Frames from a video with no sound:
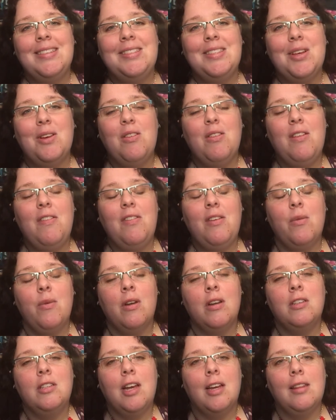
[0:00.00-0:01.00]
So if you
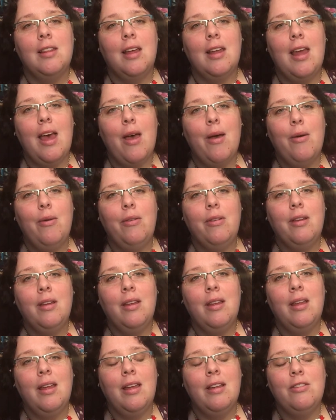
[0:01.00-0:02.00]
want to check that out,
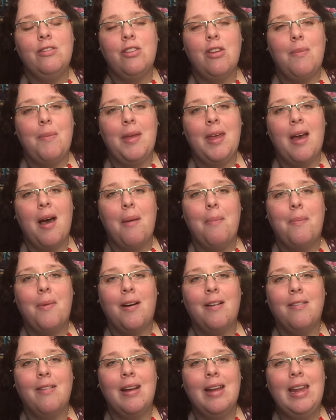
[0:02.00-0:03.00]
it should be up
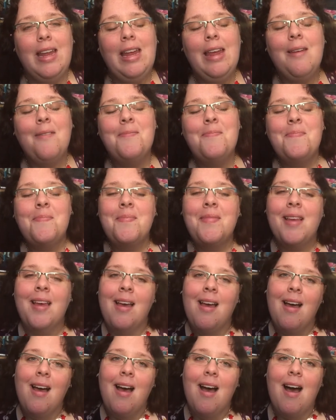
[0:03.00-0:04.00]
already.
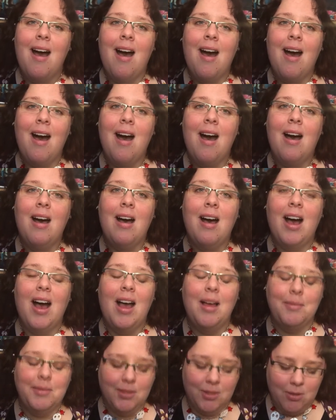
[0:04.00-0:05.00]

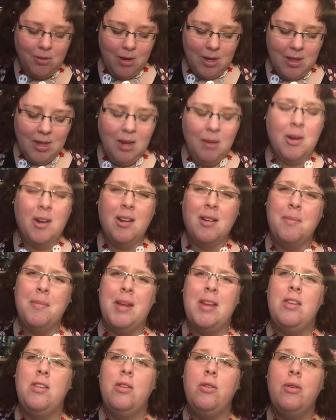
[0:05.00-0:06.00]
I'm sorry that I'm not on
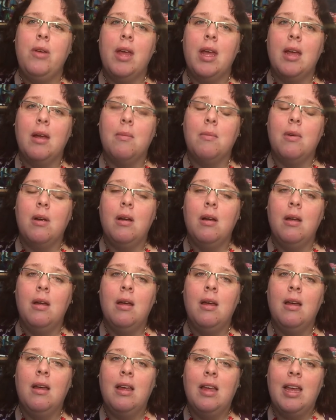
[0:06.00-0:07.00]
my new camera.
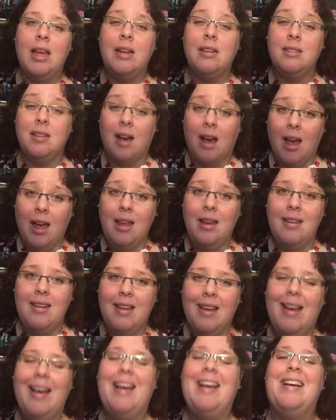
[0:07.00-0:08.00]
It died.
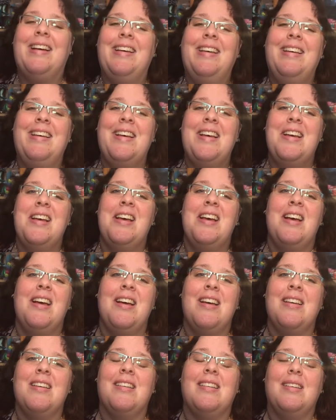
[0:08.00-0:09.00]

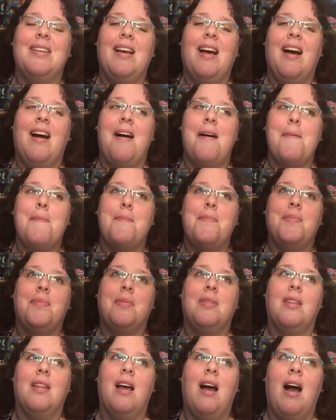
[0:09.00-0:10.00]

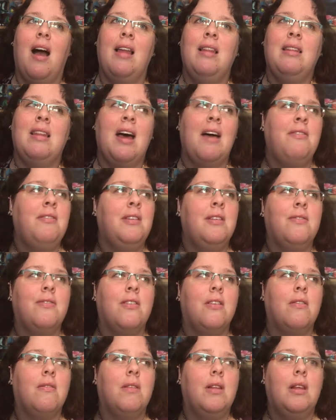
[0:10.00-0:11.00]
I left it
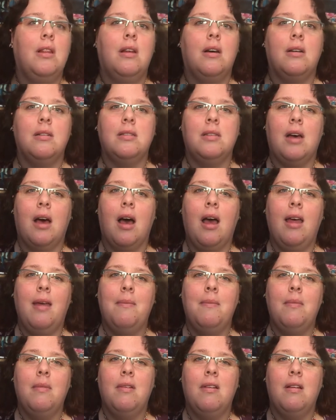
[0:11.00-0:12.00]
for a really long
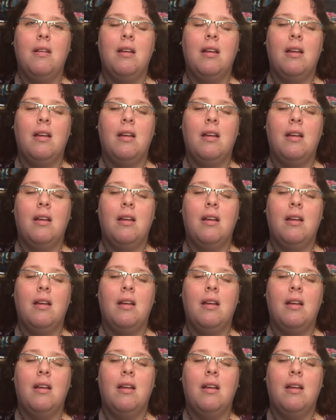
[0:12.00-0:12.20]
time